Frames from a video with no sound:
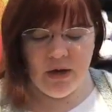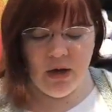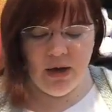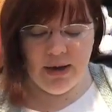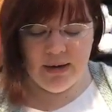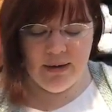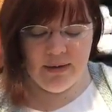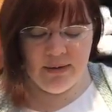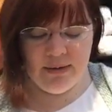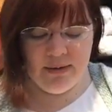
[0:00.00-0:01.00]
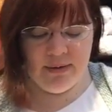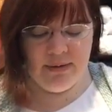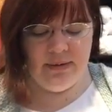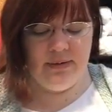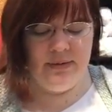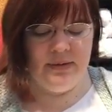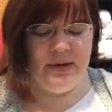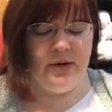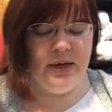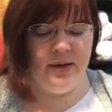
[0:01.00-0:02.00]
on,
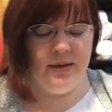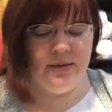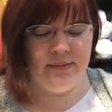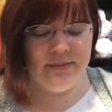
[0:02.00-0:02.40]
hang on.